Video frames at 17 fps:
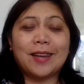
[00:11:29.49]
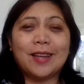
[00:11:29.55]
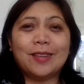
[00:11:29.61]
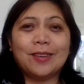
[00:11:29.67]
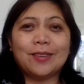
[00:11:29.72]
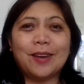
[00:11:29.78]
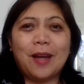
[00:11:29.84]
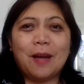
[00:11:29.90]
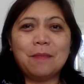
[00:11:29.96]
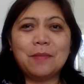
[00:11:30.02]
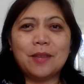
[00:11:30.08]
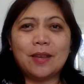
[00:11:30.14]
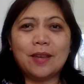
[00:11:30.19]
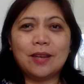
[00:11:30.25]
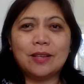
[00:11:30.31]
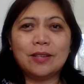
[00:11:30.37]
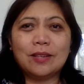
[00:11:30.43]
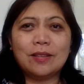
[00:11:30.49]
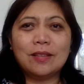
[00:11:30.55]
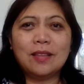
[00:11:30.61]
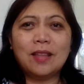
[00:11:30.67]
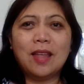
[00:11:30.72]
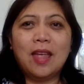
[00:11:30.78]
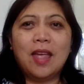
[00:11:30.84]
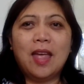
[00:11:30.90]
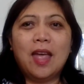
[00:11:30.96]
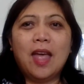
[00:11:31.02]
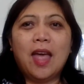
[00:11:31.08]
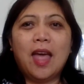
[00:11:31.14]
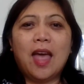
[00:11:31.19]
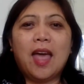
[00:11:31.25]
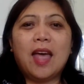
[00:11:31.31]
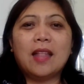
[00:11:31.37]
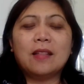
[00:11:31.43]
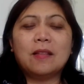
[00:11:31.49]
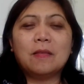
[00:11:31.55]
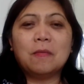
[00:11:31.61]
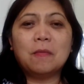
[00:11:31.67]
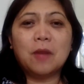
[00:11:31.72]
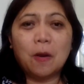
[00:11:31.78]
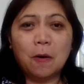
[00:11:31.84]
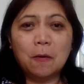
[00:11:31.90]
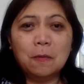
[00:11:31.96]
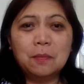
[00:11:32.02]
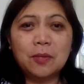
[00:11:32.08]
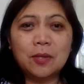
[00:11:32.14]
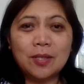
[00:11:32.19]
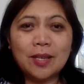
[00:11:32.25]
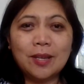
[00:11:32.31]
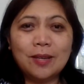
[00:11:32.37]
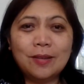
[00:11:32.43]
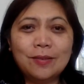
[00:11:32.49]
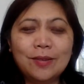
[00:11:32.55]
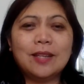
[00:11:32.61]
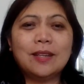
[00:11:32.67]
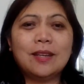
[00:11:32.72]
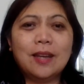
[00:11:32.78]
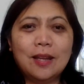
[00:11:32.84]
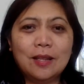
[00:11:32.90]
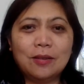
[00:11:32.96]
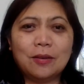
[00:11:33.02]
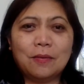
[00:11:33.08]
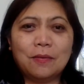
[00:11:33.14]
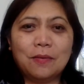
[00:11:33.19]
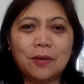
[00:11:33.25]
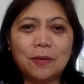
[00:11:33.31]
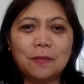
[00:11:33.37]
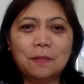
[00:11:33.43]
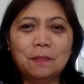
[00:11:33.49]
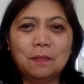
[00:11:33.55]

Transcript: in your application, and we hope to see you in interview.